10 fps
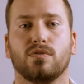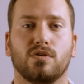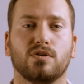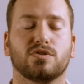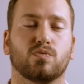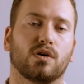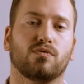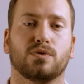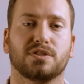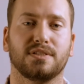the nurse
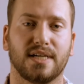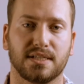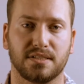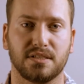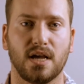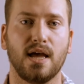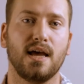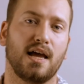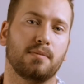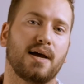workforce in Texas,
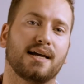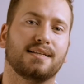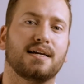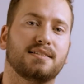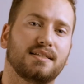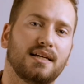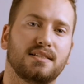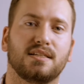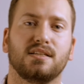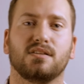and back in
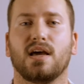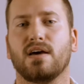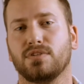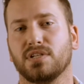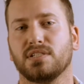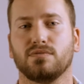1918, the advertising